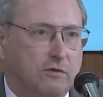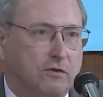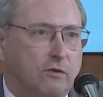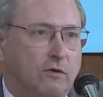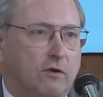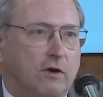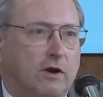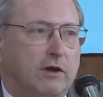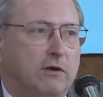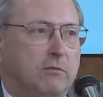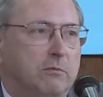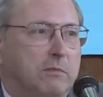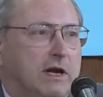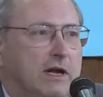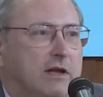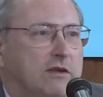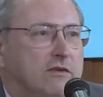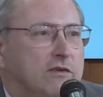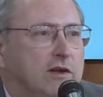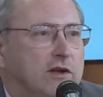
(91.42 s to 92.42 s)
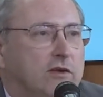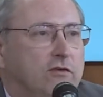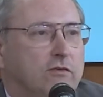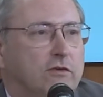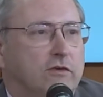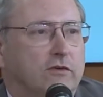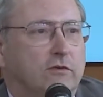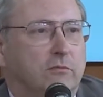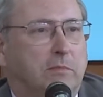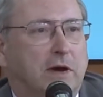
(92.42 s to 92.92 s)
Thorium, by its nature,
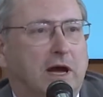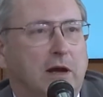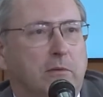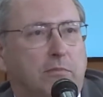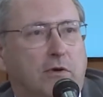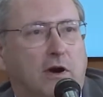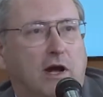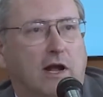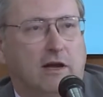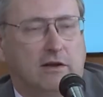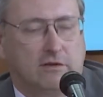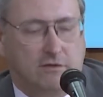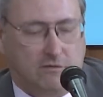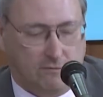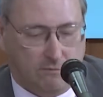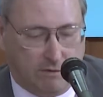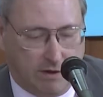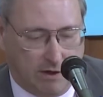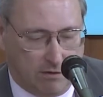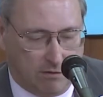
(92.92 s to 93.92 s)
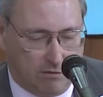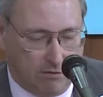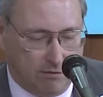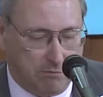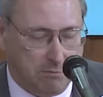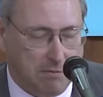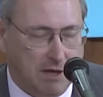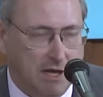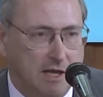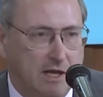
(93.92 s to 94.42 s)
is a byproduct of rare
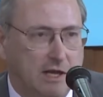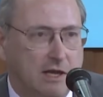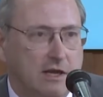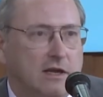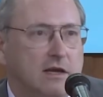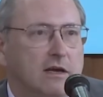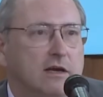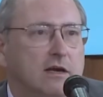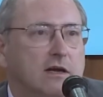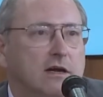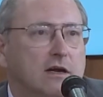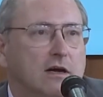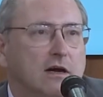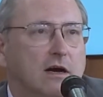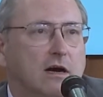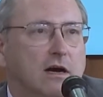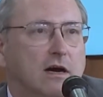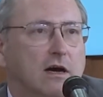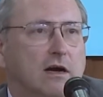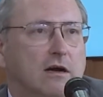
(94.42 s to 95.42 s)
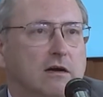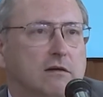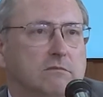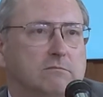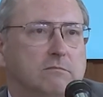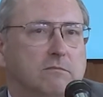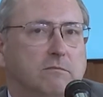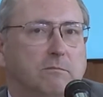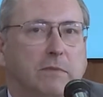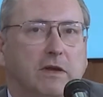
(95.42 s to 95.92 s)
earth mining.
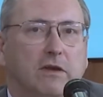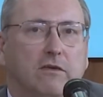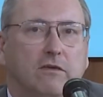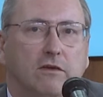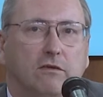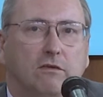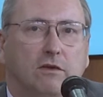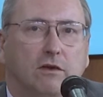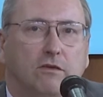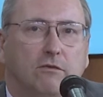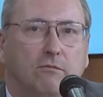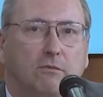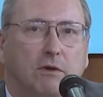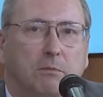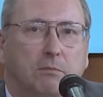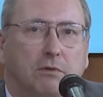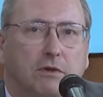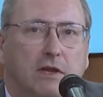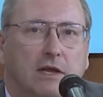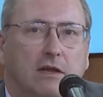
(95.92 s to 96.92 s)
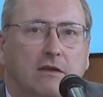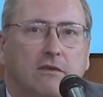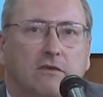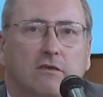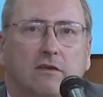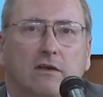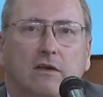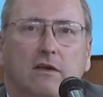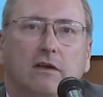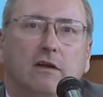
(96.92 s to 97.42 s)
Basically, 3
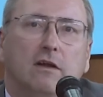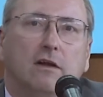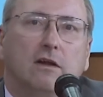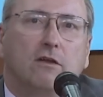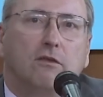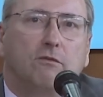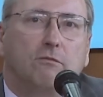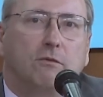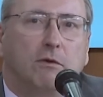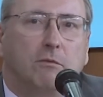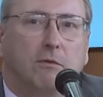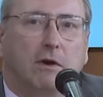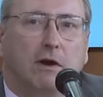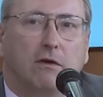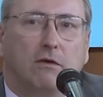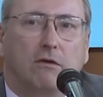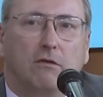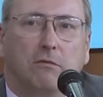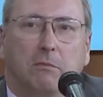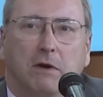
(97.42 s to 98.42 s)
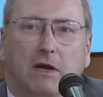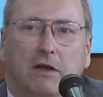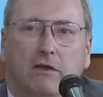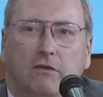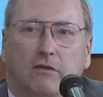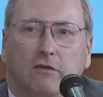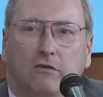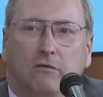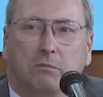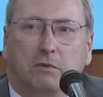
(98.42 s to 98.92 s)
rare earth mines
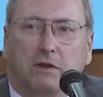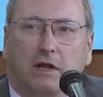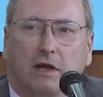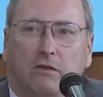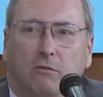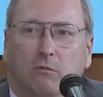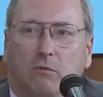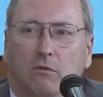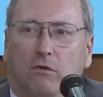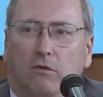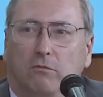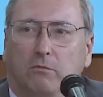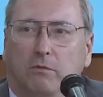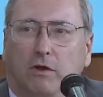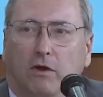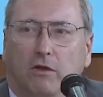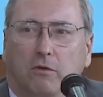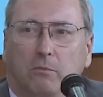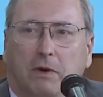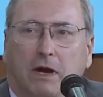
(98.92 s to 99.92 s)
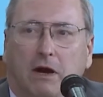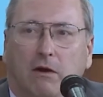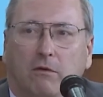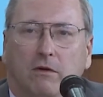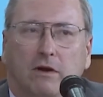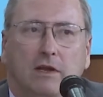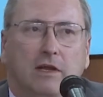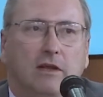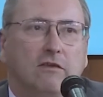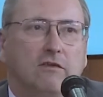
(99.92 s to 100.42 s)
could supply the world with all the
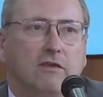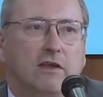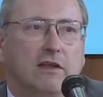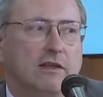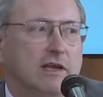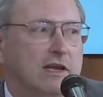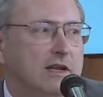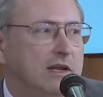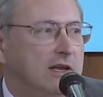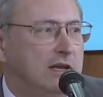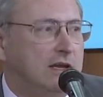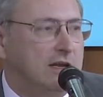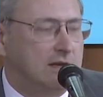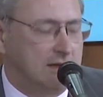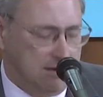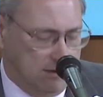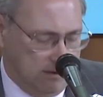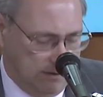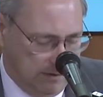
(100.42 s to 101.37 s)
power needs that they need.